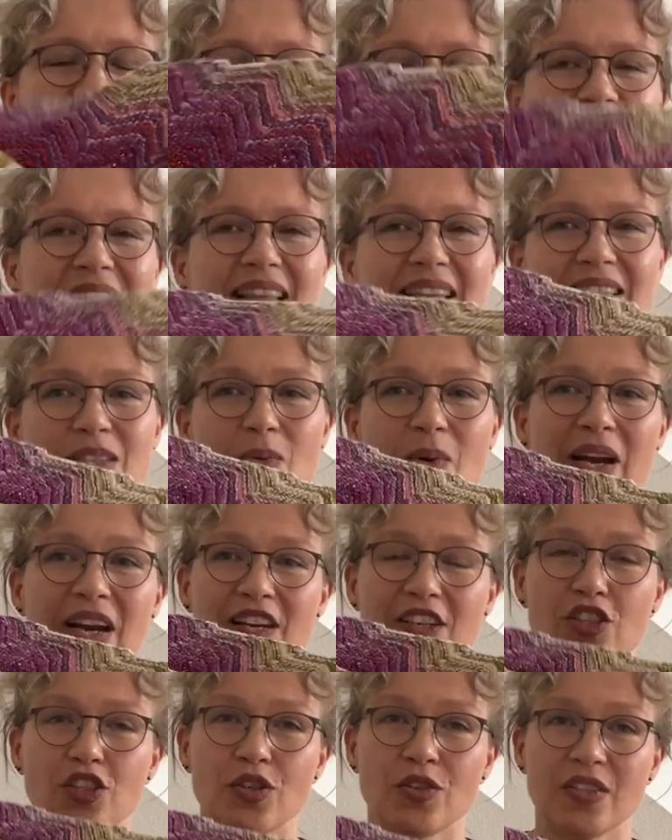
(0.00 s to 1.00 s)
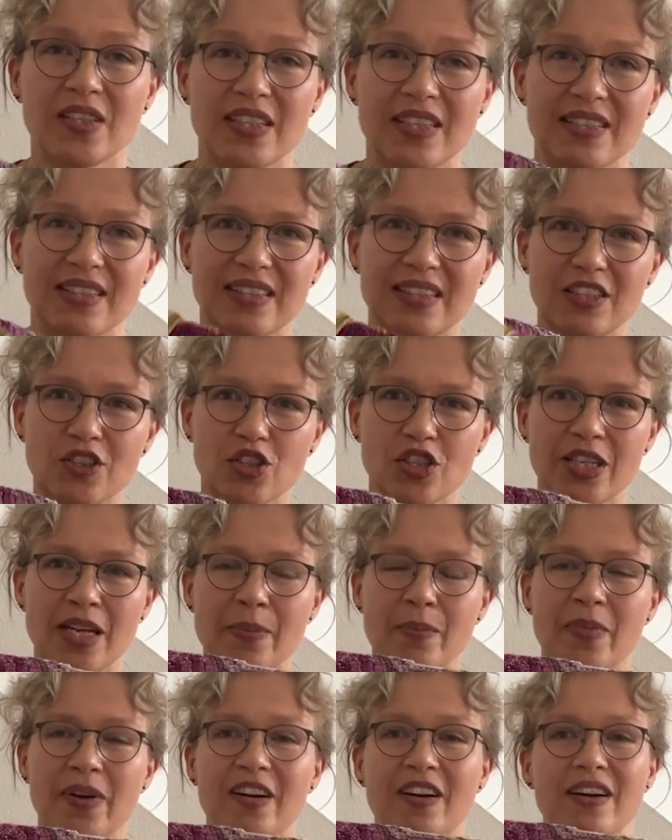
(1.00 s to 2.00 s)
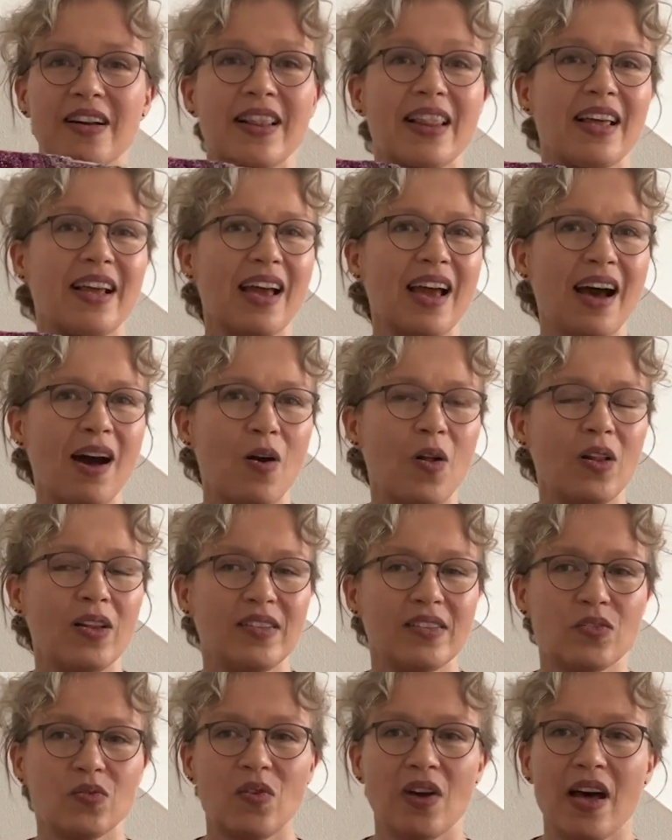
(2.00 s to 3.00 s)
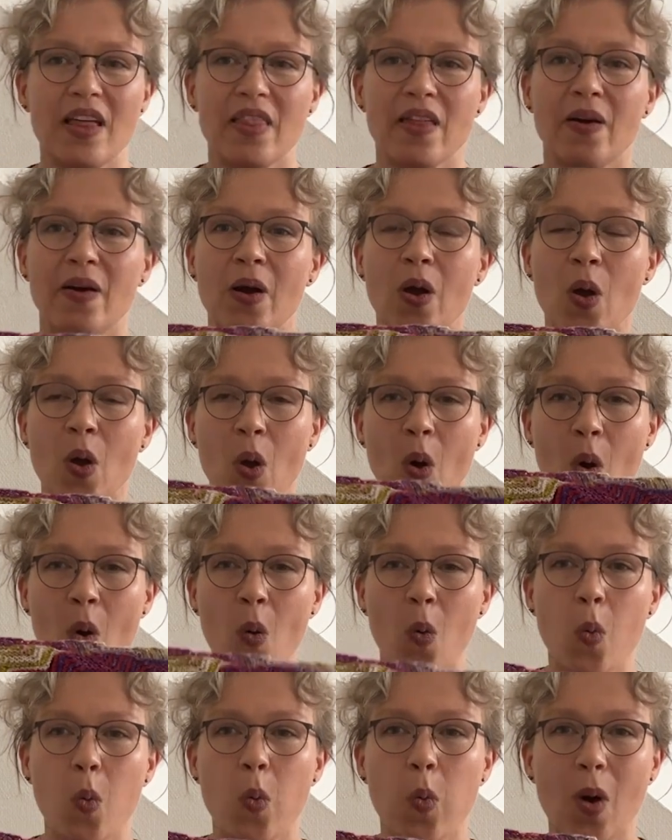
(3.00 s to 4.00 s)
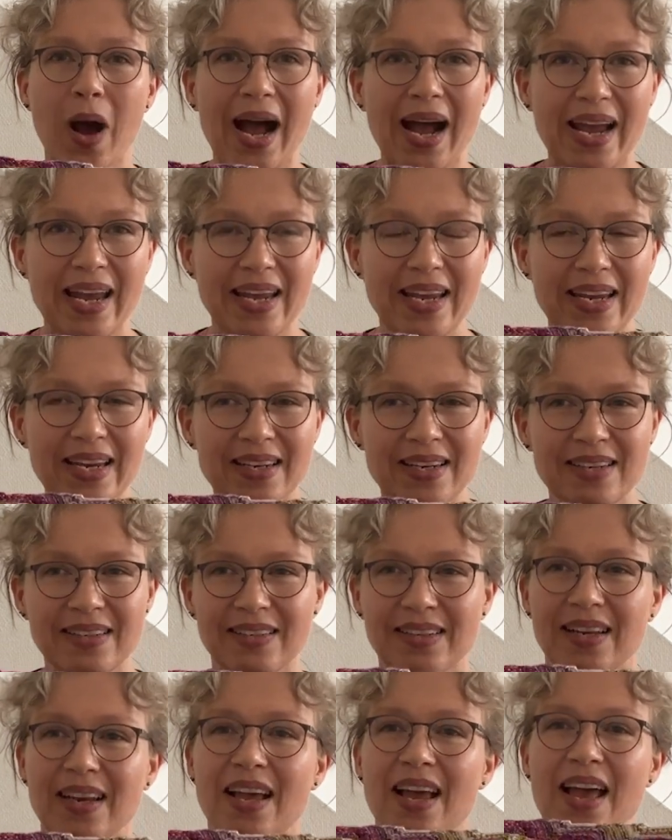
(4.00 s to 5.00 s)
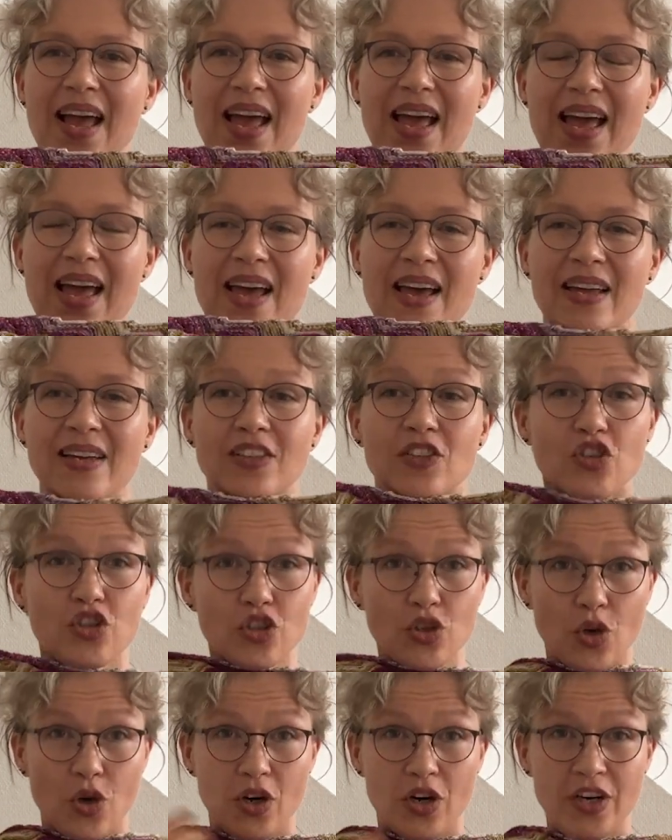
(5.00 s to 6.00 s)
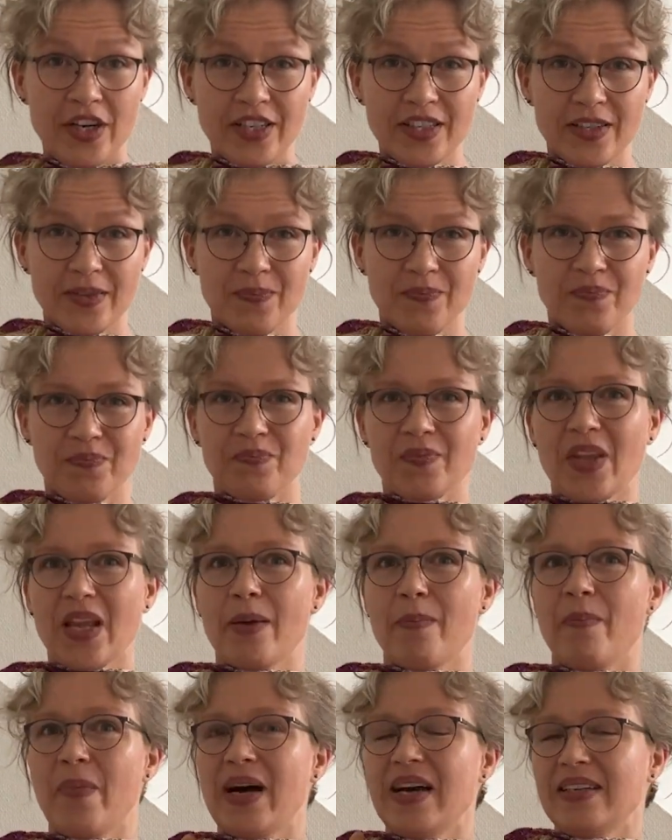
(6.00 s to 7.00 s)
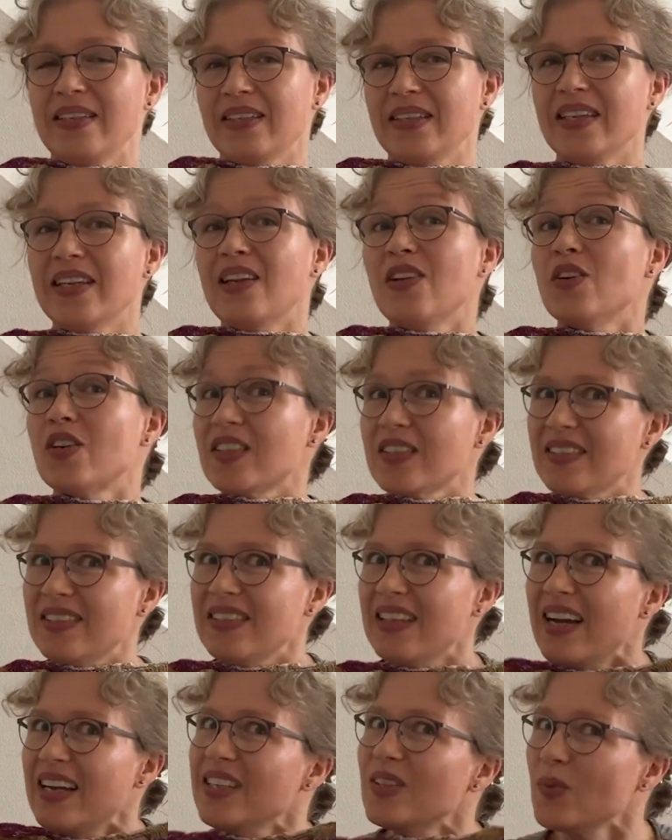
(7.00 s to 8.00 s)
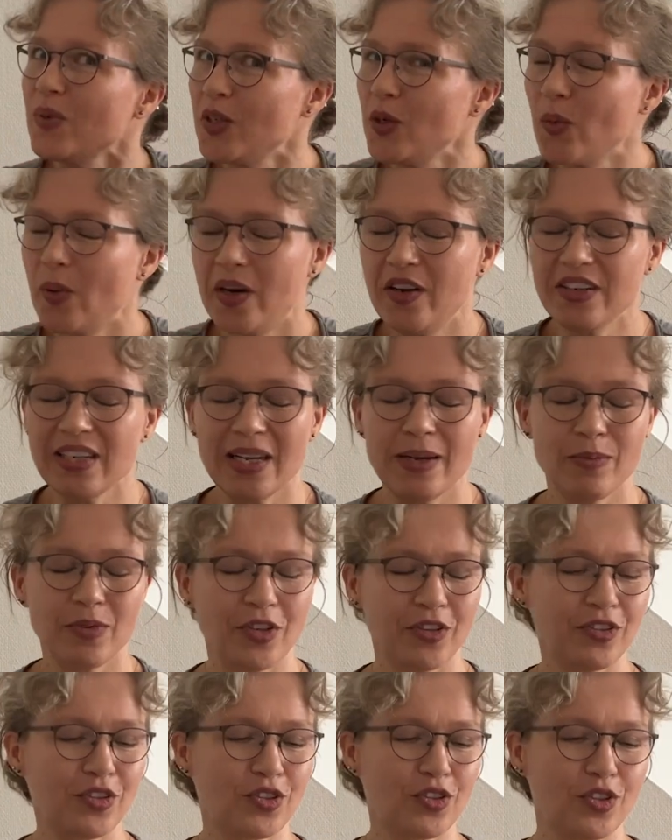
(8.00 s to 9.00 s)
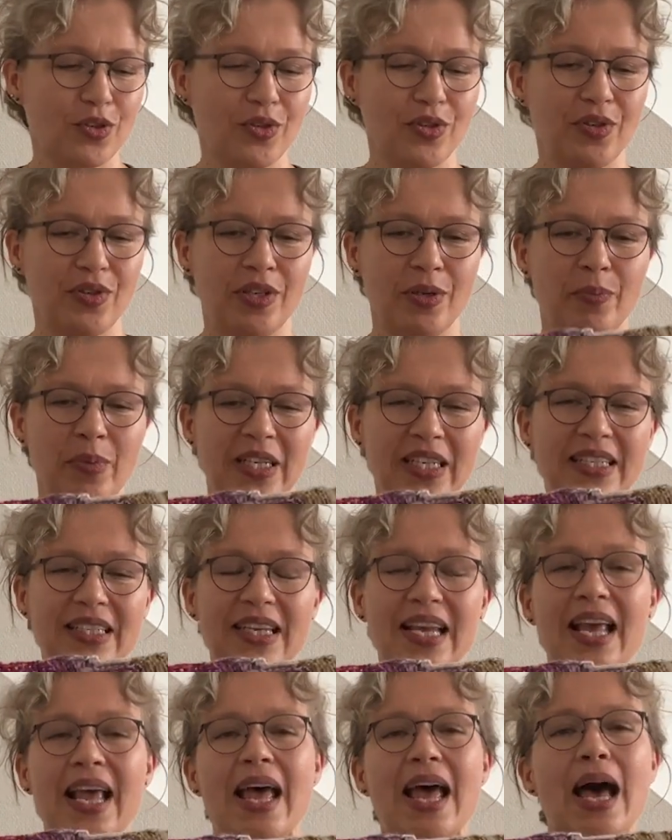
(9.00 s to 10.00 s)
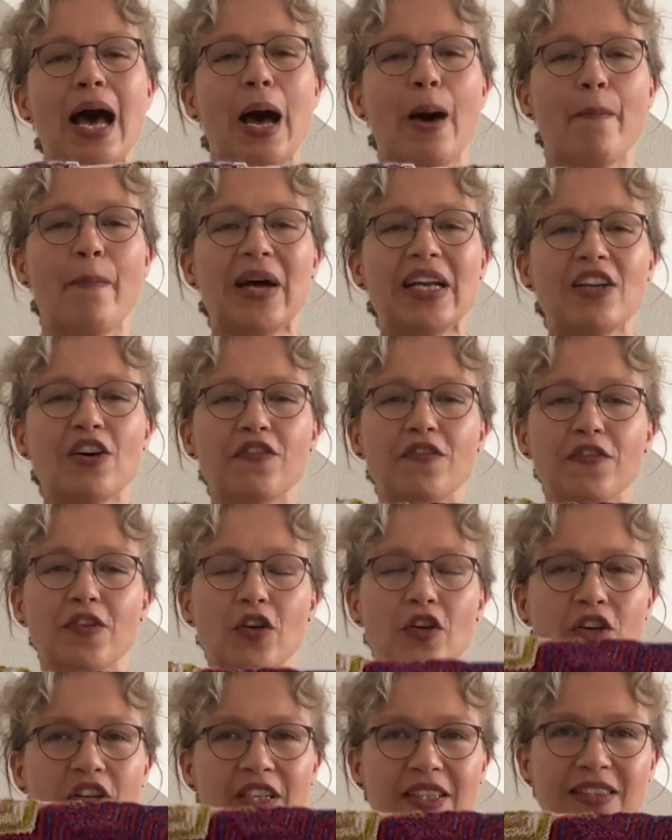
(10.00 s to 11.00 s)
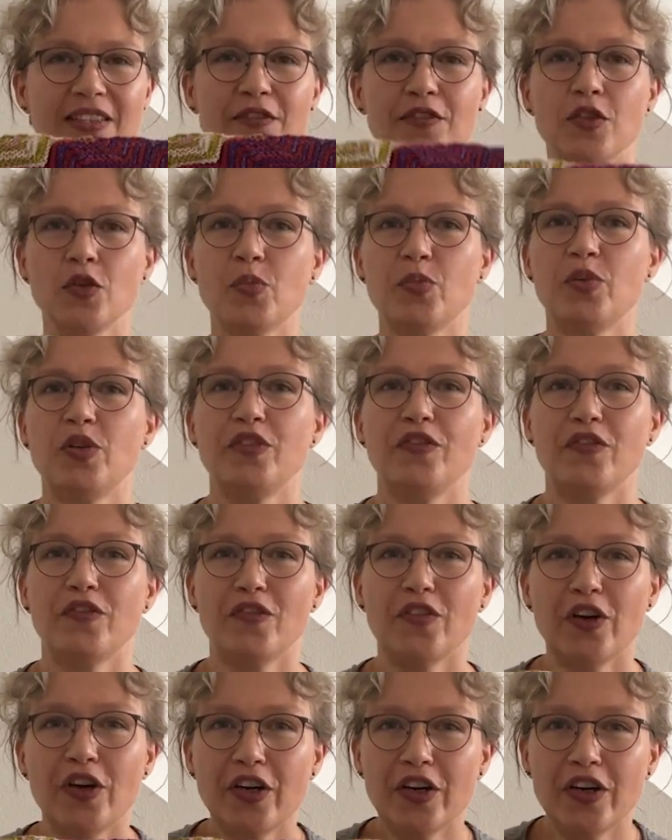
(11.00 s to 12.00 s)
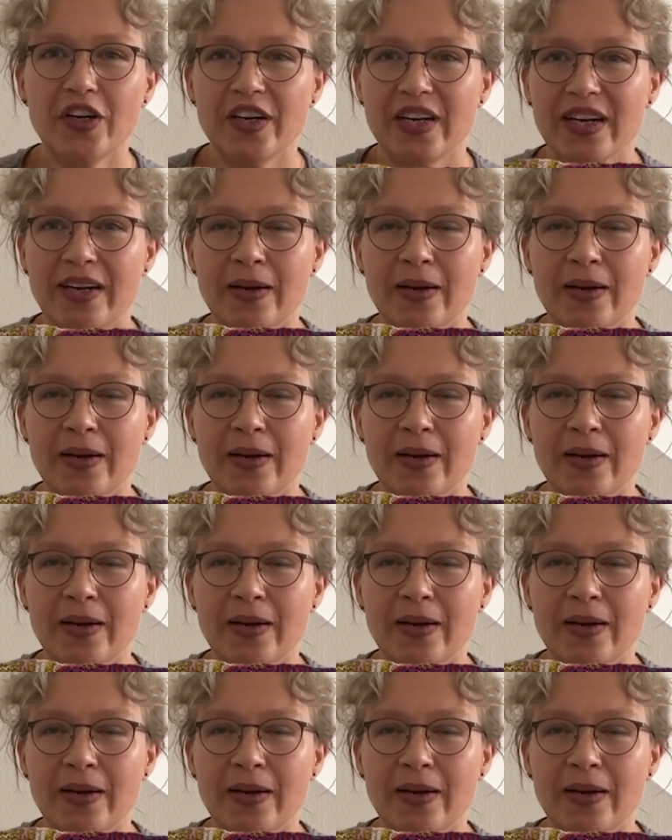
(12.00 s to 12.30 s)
and that's why I chose the stitch number, and the cowl is rather wide and short, but it looks nice when you wear it. I'm going to show you in a minute. But of course, if you prefer